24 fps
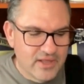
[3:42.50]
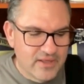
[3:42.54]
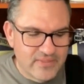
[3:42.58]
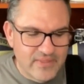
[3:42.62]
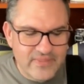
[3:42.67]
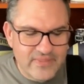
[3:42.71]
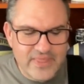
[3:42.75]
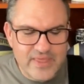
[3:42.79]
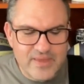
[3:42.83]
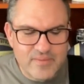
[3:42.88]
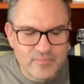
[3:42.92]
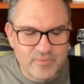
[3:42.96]

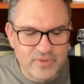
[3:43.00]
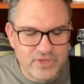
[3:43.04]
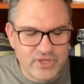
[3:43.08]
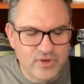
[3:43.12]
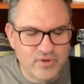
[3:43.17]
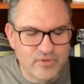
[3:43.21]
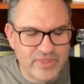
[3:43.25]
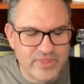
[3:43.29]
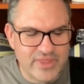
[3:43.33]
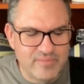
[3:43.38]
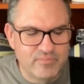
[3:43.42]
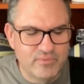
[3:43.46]
then
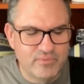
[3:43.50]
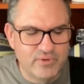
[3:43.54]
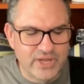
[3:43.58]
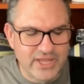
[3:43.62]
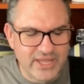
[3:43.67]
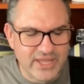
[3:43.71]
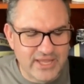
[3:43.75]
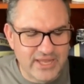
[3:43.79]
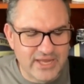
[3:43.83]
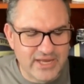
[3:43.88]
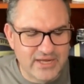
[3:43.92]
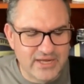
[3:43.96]
they
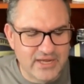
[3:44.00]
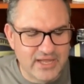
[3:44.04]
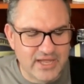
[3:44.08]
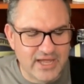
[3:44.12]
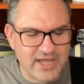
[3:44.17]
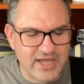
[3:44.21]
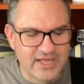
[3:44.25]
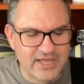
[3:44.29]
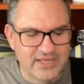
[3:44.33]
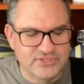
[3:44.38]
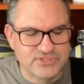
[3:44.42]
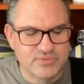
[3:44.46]
bring in
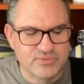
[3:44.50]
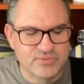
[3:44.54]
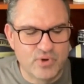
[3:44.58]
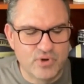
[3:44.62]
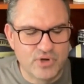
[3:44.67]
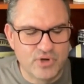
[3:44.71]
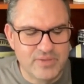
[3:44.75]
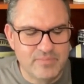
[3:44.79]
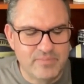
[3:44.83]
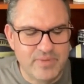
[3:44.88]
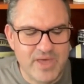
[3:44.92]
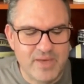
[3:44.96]

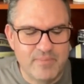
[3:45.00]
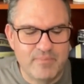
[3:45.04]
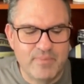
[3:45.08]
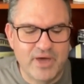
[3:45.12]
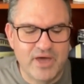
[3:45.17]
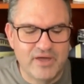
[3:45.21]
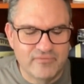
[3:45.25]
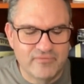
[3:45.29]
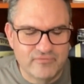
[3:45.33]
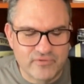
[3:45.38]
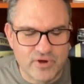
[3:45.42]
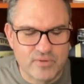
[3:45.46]
Samodi
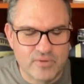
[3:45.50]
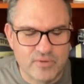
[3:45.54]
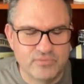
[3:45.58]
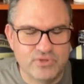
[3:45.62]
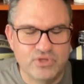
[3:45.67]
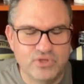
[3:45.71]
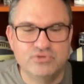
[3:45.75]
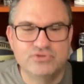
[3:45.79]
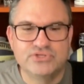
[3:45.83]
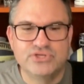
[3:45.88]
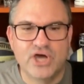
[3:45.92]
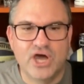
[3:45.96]
Pepa from
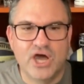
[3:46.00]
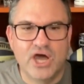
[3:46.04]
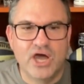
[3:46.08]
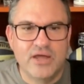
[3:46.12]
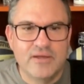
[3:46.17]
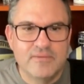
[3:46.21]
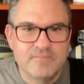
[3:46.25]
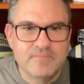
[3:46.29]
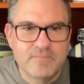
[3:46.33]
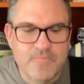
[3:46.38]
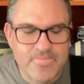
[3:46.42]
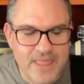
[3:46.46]

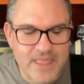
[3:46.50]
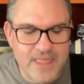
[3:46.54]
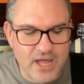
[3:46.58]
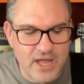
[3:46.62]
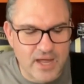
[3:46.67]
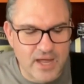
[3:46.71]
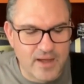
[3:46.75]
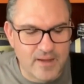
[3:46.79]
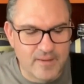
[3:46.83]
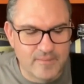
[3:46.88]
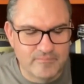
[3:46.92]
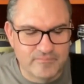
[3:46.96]
Utah.
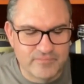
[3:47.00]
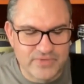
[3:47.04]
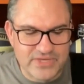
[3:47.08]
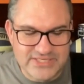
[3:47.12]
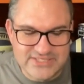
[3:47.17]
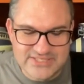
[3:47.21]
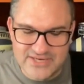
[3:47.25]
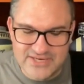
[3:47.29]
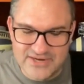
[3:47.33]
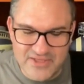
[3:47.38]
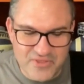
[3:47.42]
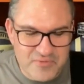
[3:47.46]

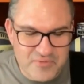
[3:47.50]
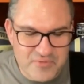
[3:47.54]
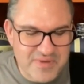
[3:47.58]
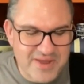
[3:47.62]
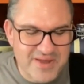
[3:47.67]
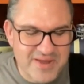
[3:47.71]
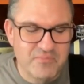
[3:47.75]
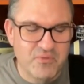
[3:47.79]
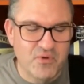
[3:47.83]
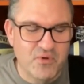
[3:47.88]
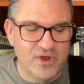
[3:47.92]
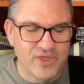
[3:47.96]
He's another
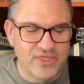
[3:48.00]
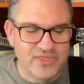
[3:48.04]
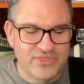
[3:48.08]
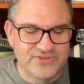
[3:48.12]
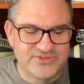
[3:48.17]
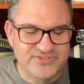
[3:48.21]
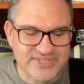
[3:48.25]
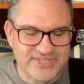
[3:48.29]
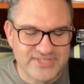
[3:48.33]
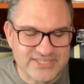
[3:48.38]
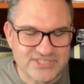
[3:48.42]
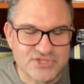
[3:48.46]
big boy,
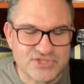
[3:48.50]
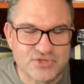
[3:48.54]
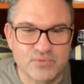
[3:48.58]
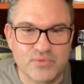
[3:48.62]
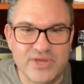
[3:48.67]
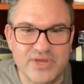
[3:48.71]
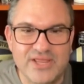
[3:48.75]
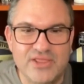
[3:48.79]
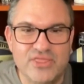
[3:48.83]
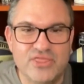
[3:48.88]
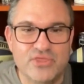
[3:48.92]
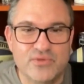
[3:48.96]

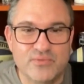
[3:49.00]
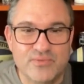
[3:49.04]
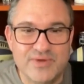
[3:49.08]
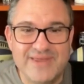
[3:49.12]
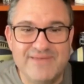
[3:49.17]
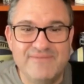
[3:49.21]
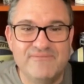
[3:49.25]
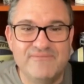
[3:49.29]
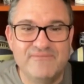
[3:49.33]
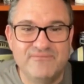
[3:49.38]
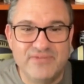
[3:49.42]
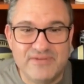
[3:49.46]
6'3",
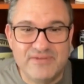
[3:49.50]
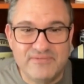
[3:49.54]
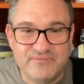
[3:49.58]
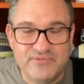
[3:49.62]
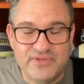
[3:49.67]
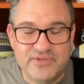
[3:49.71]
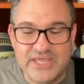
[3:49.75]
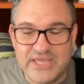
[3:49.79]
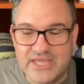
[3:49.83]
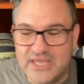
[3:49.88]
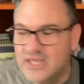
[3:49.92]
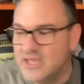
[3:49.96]

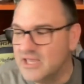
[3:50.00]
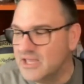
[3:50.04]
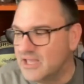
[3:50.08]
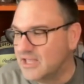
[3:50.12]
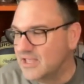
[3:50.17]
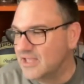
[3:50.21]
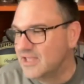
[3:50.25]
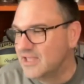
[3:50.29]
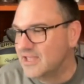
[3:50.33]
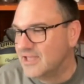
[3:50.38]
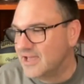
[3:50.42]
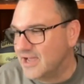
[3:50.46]
350.
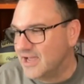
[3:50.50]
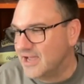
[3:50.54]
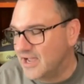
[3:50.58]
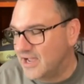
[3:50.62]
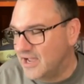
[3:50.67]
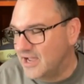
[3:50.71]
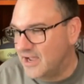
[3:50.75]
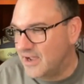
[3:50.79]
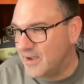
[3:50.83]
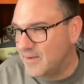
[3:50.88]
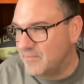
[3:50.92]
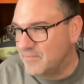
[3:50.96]

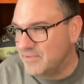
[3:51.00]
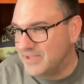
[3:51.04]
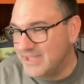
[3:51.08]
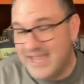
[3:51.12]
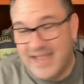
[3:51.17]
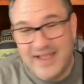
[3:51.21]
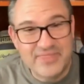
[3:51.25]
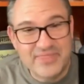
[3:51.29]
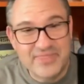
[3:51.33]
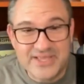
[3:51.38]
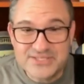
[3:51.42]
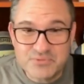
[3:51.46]

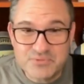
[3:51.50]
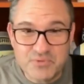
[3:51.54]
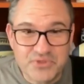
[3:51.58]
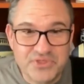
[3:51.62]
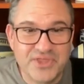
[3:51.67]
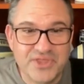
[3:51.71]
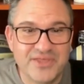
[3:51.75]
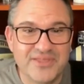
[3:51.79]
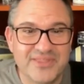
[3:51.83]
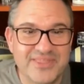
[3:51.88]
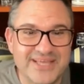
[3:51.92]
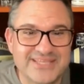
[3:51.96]
That's
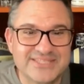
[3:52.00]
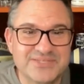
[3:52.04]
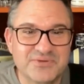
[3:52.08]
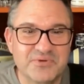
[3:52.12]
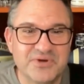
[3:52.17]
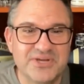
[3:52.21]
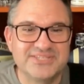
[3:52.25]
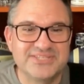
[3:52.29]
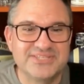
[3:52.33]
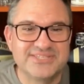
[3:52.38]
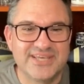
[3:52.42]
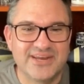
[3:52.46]

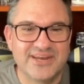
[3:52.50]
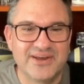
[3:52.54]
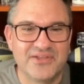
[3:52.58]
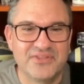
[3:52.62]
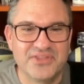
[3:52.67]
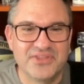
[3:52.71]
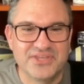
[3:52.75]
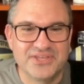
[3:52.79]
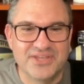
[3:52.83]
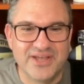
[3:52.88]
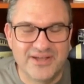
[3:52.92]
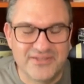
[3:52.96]
what it said
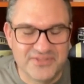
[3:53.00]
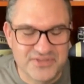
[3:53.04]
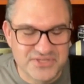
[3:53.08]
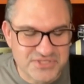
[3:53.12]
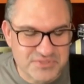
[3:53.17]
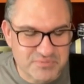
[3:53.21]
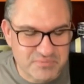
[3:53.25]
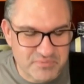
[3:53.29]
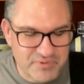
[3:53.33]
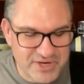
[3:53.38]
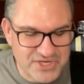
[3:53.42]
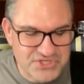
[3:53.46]
on the
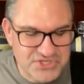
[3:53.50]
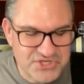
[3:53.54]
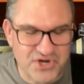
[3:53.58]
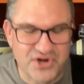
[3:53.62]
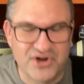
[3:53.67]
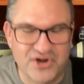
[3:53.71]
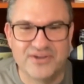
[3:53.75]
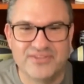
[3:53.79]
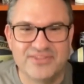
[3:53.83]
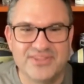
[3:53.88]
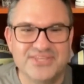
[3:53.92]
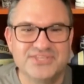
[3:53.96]
spring
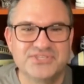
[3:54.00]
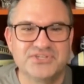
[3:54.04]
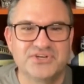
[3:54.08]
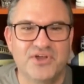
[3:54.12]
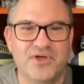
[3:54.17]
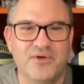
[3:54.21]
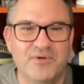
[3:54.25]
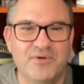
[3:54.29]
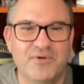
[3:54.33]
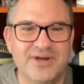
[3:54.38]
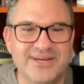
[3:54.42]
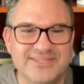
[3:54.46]
chart. These are
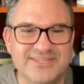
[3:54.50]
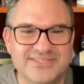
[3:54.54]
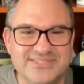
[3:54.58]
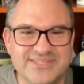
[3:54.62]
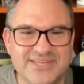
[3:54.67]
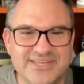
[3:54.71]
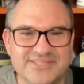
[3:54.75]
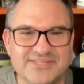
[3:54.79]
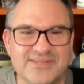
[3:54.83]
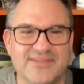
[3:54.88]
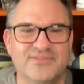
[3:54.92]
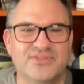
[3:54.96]
all what it
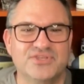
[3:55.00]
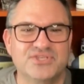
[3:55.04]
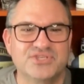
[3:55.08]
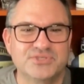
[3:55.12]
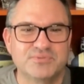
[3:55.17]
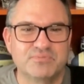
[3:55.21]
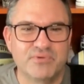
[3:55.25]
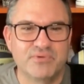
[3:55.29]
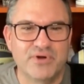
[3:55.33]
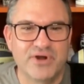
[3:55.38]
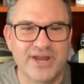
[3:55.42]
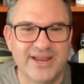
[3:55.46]
says on the
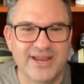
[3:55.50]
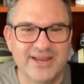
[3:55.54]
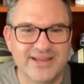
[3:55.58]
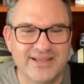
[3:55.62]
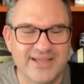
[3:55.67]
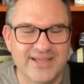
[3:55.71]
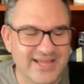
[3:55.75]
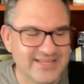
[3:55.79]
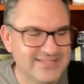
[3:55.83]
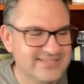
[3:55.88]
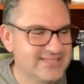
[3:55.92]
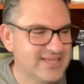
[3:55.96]
spring
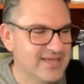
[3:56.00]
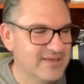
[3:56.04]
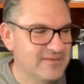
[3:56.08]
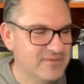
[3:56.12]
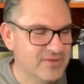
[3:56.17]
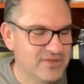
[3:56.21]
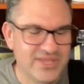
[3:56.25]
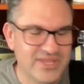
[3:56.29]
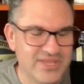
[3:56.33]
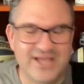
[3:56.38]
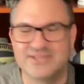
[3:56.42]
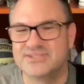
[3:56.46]

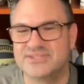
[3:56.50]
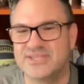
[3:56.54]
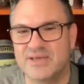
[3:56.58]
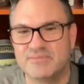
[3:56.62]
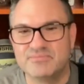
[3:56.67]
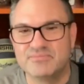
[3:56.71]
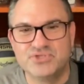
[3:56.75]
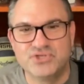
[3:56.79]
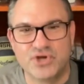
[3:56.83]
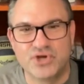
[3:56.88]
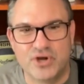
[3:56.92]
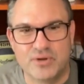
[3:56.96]
not
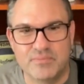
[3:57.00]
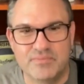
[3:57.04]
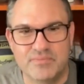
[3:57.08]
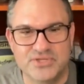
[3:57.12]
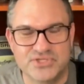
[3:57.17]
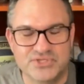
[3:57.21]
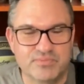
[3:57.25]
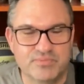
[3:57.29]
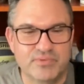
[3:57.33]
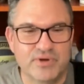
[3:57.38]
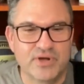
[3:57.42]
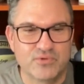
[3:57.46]
depth chart,
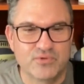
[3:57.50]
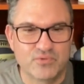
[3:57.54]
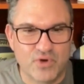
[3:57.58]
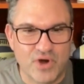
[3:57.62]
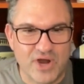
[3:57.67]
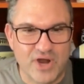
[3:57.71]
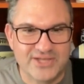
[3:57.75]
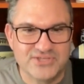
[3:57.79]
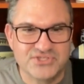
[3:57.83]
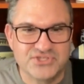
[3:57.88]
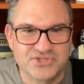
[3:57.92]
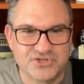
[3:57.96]
but spring
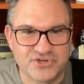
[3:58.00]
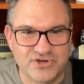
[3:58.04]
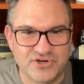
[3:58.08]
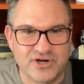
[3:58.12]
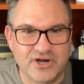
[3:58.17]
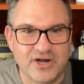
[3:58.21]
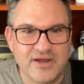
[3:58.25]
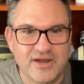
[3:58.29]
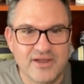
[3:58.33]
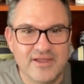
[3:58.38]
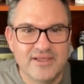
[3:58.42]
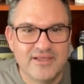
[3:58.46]

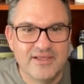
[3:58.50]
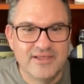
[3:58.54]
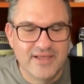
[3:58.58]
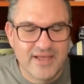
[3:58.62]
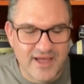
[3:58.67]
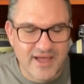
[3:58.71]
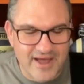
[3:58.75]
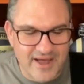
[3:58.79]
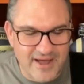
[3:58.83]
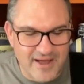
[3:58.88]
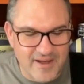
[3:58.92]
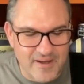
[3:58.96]
roster.
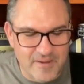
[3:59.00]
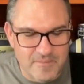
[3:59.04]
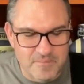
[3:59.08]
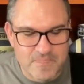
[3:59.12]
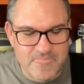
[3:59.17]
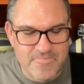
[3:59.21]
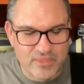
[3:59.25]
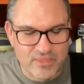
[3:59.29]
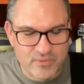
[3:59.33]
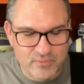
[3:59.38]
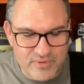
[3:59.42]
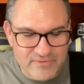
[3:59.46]

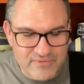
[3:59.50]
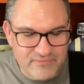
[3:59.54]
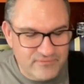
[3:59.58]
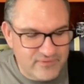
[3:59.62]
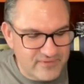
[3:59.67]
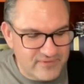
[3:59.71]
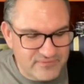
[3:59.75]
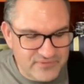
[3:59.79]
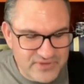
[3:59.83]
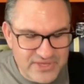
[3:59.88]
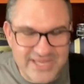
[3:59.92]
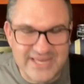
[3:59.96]

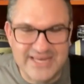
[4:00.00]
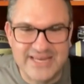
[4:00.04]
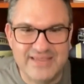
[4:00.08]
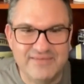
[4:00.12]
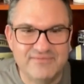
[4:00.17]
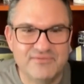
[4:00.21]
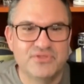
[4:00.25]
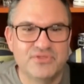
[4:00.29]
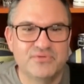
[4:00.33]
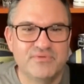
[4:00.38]
350 and even